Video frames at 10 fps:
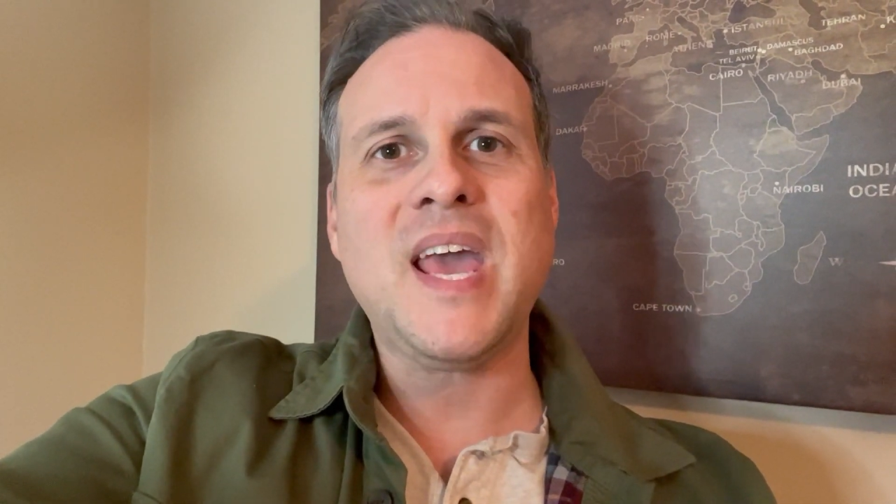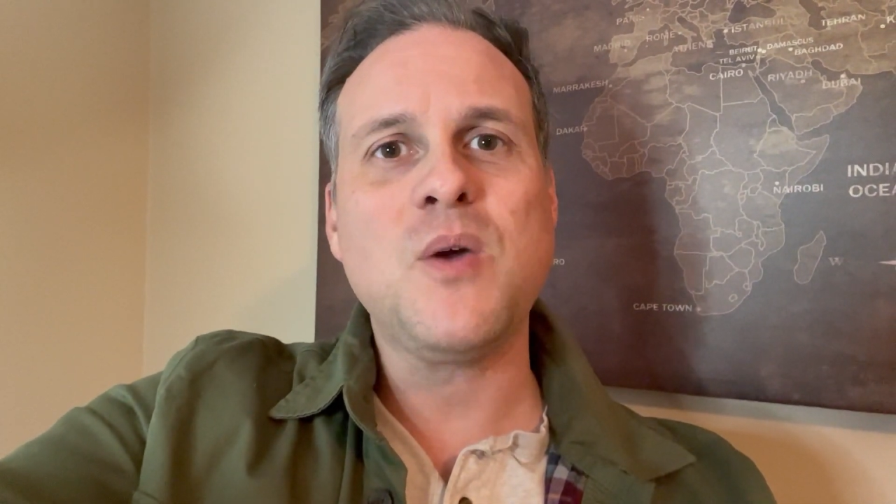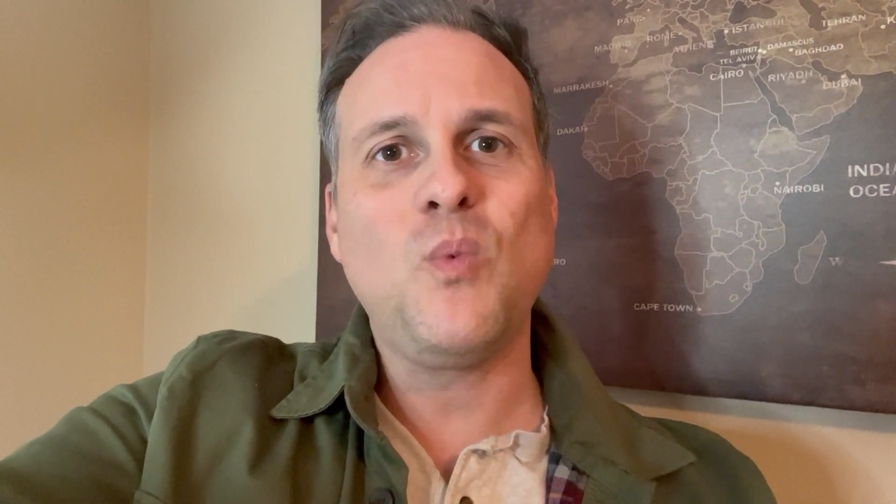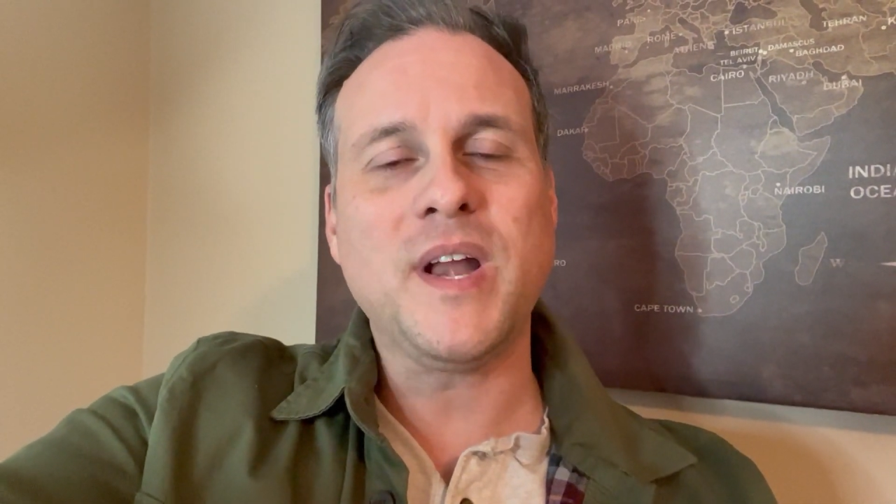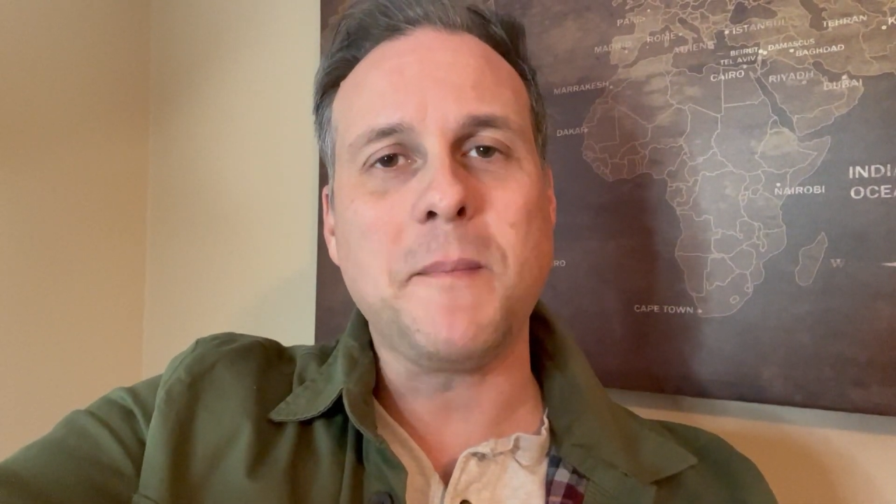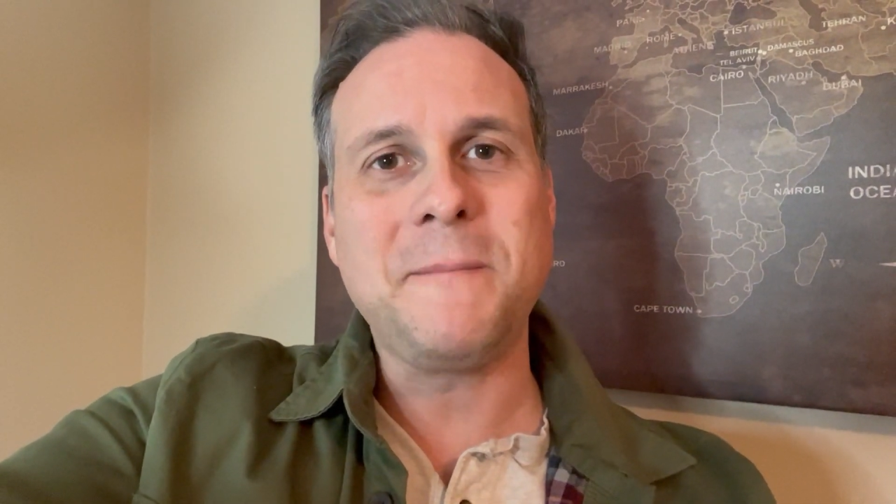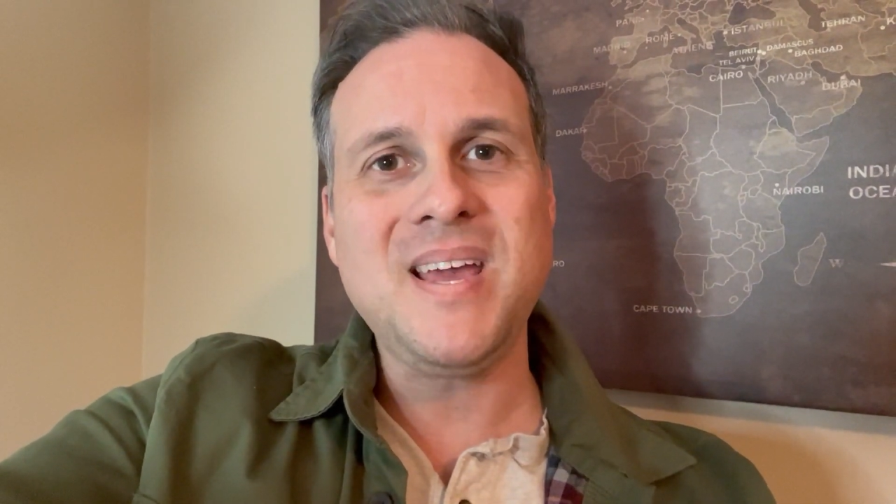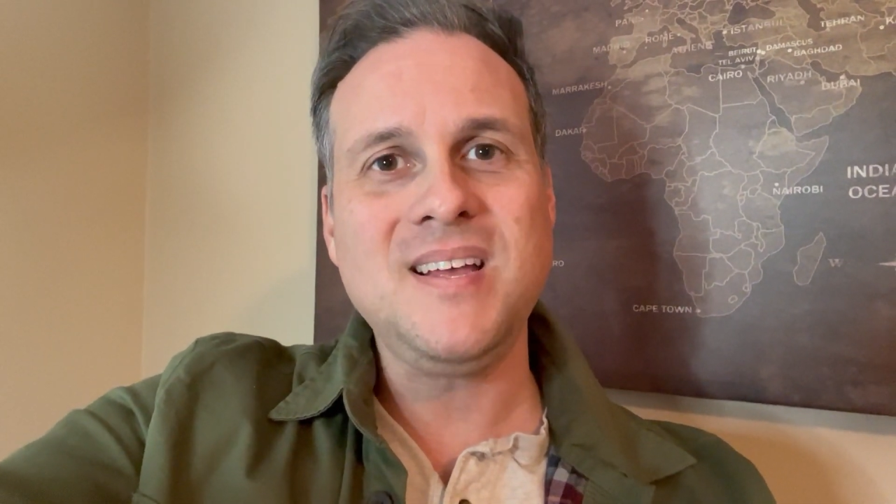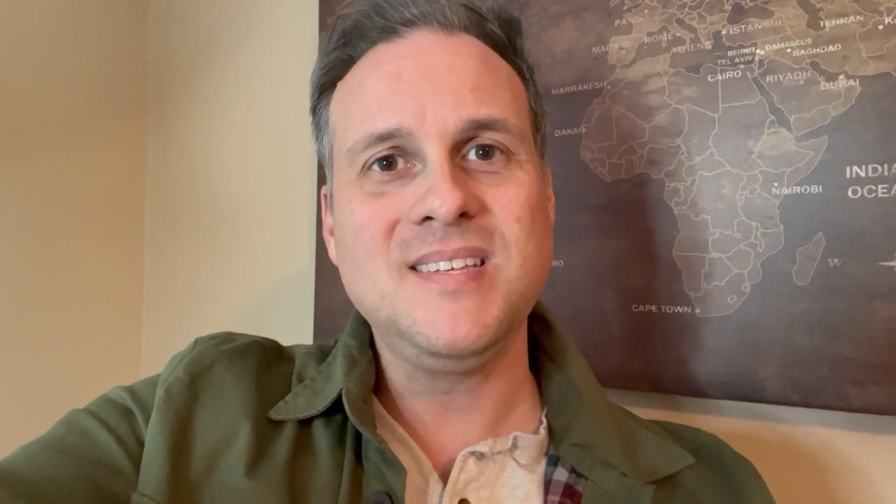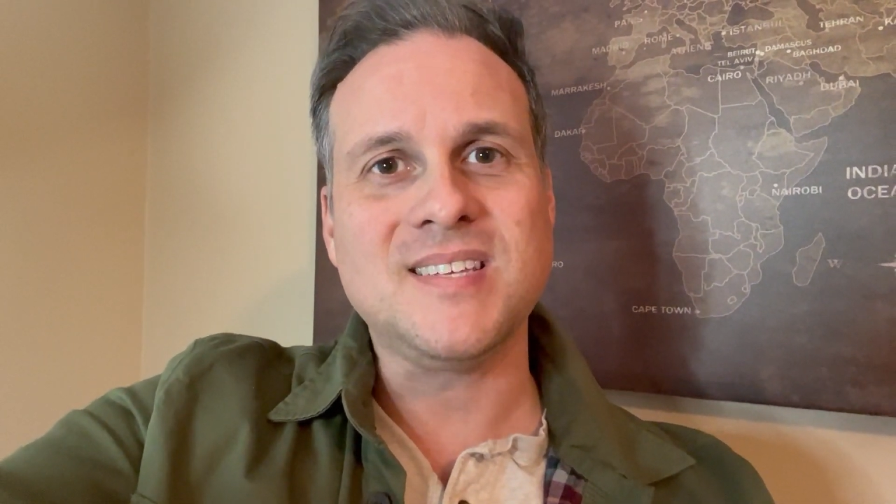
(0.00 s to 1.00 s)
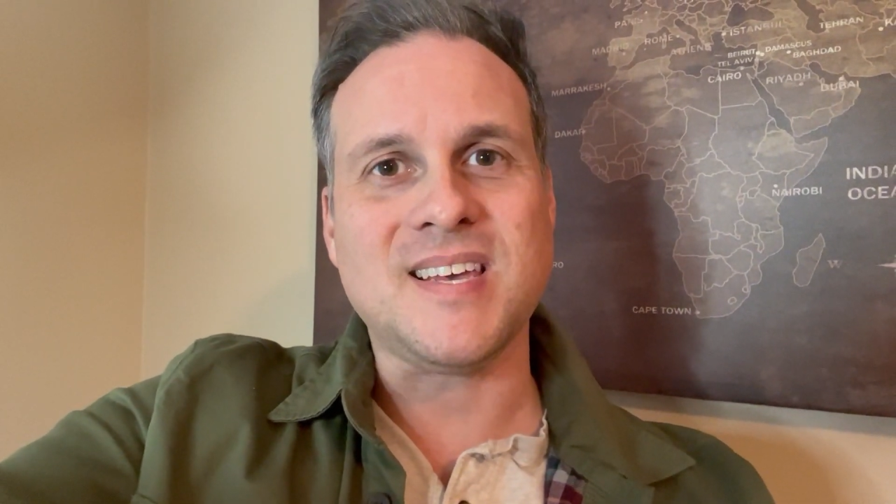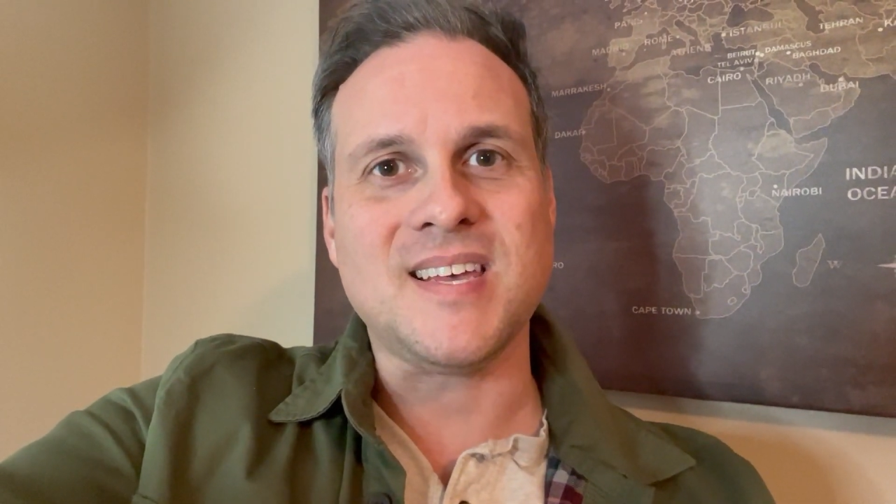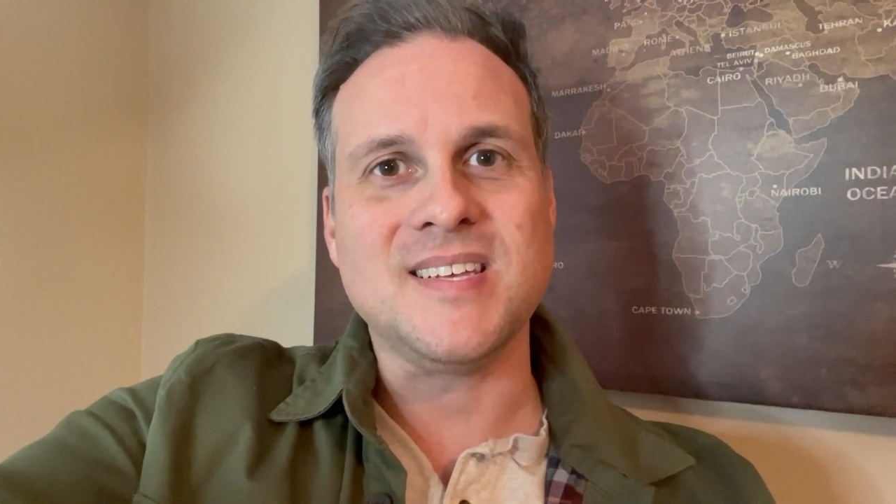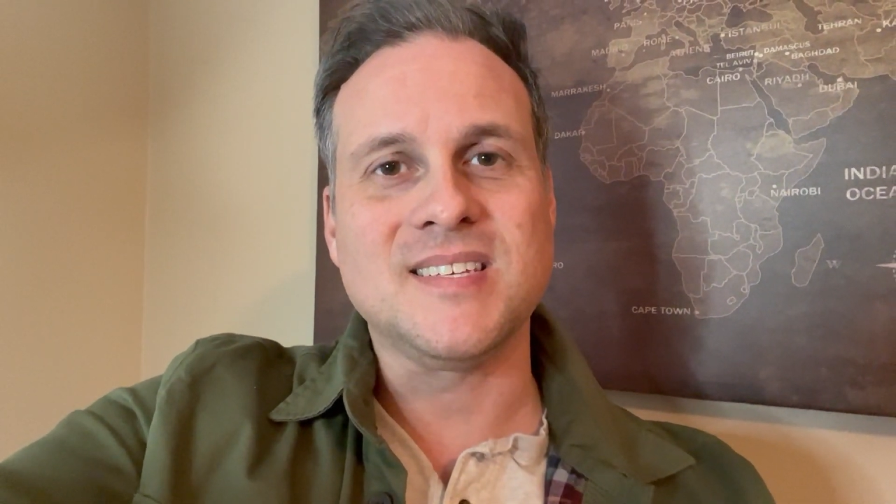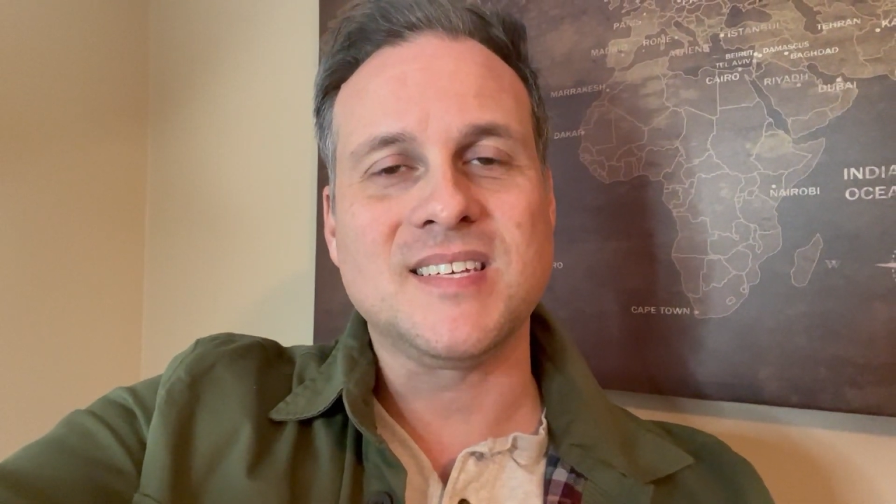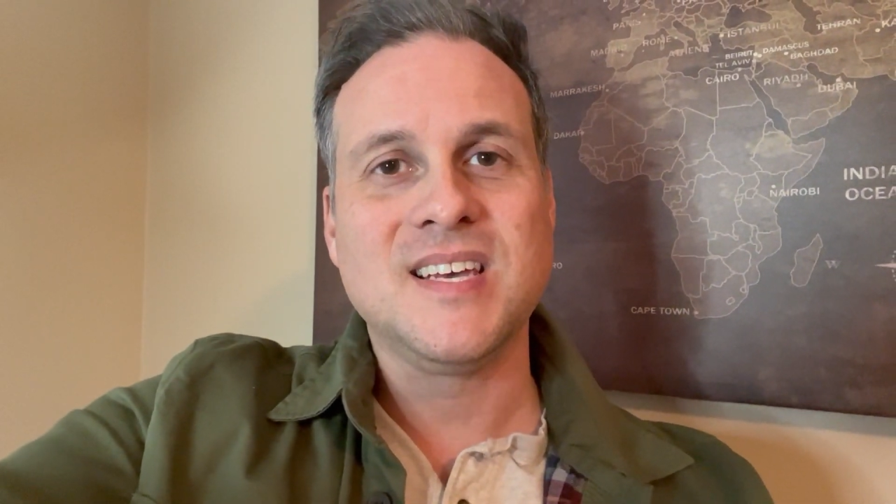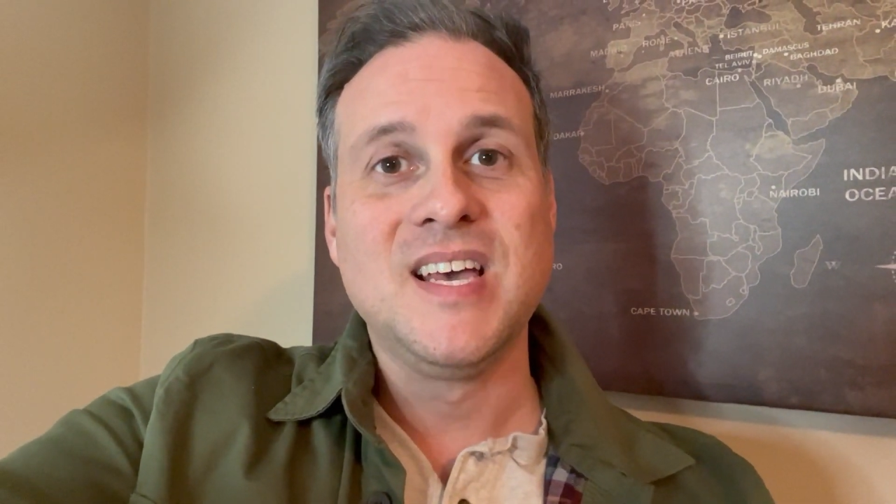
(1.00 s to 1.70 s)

And what it means is